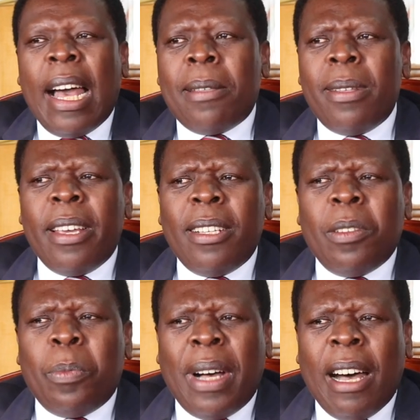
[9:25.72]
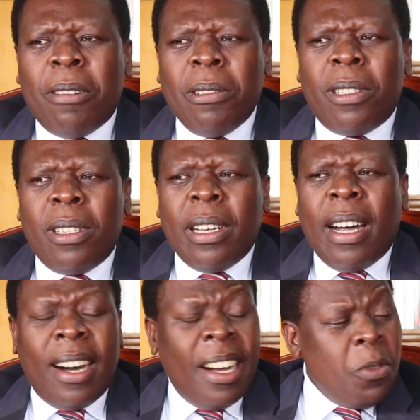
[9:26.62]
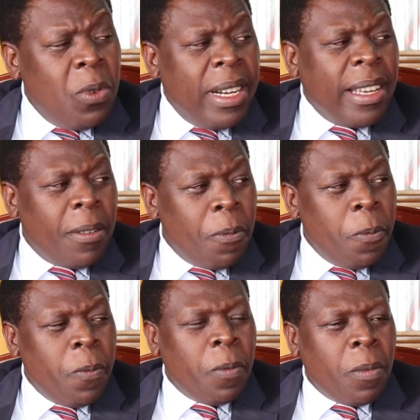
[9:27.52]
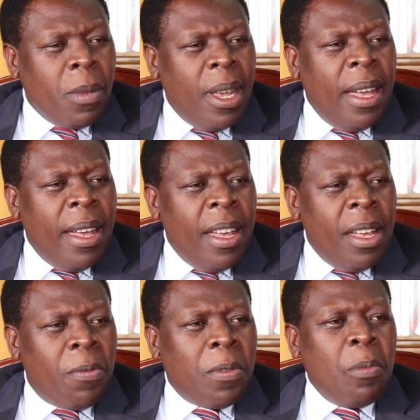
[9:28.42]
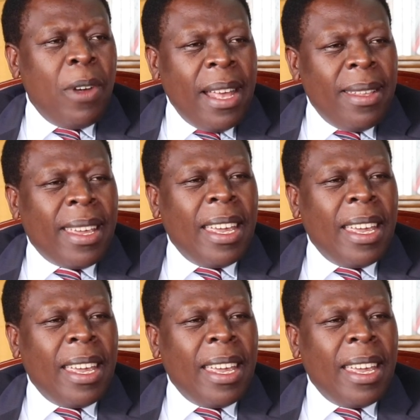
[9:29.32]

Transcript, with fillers: I think it's about uh, hard work. Uh, from where they